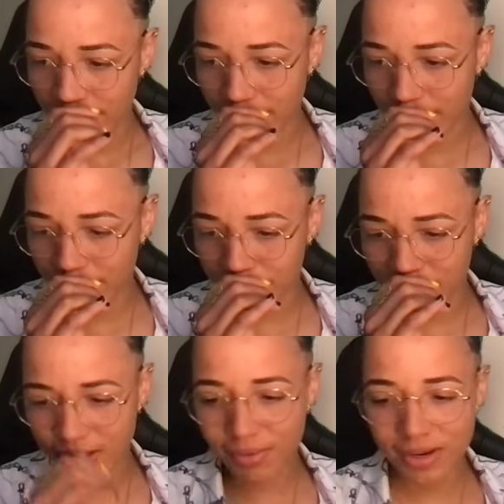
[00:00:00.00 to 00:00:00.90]
Um,
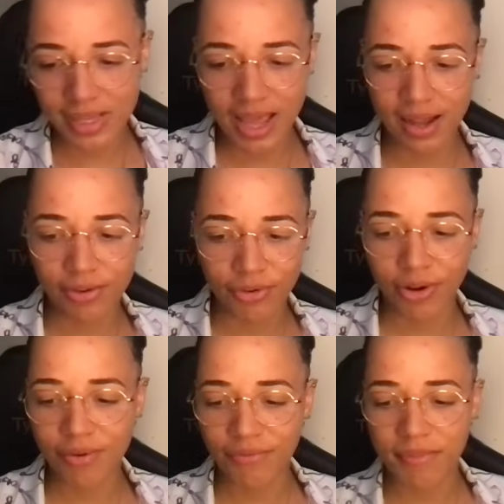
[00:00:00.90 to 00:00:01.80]
these were just extra
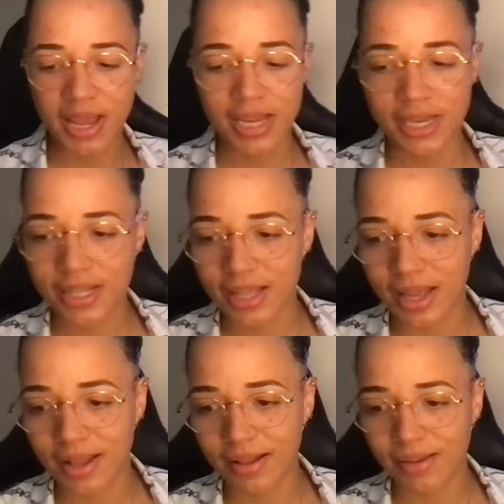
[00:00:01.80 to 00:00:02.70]
confirmations
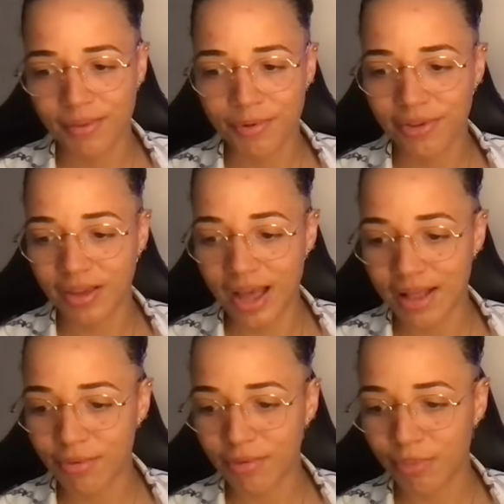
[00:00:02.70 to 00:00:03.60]
that someone's
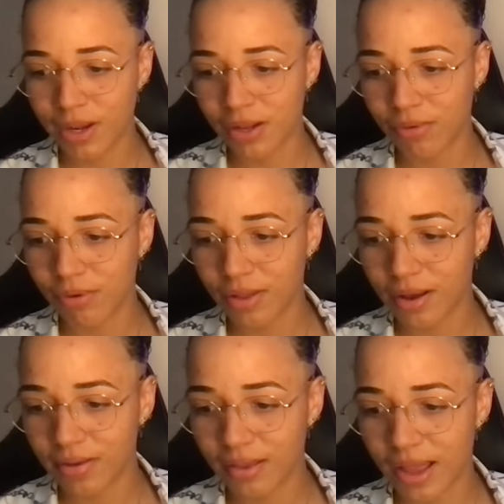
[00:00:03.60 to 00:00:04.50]
guides was bringing through
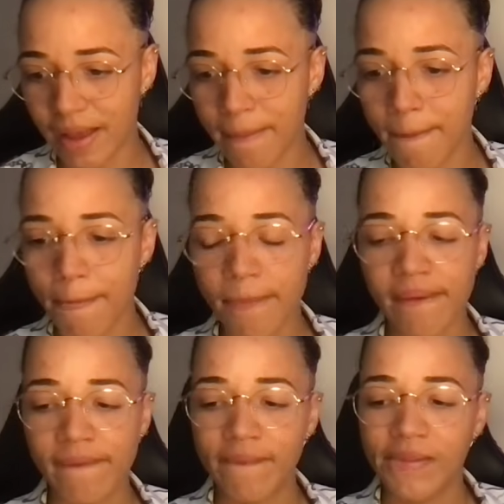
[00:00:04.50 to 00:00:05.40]
last night.
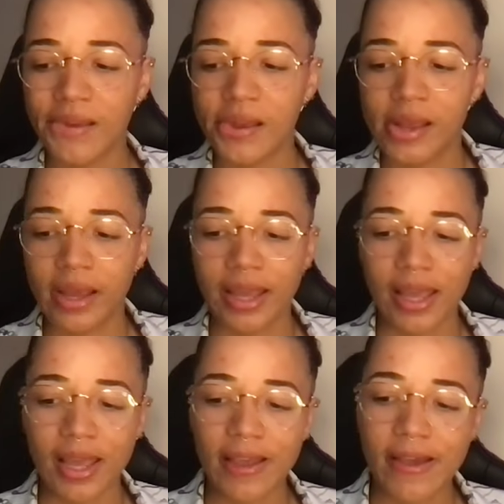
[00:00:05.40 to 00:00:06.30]

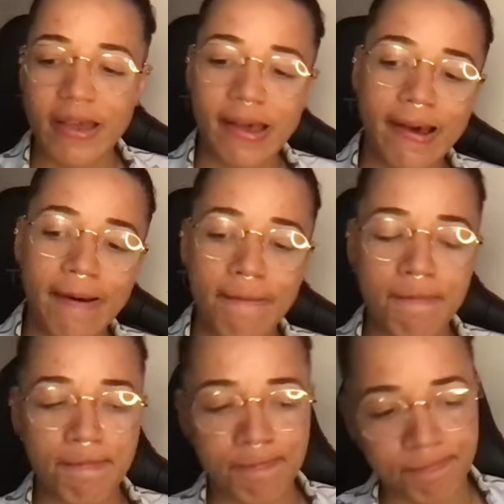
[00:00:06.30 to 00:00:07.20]
Okay,
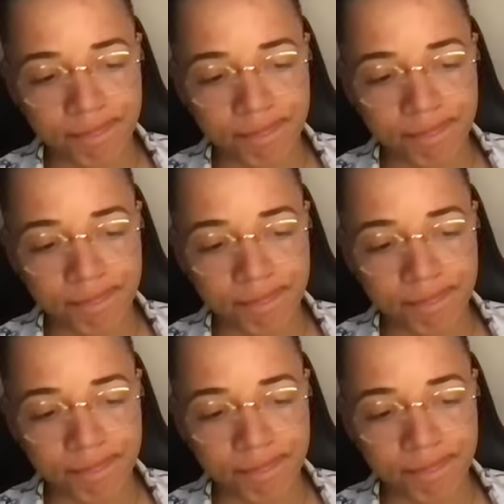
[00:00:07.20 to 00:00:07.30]
um,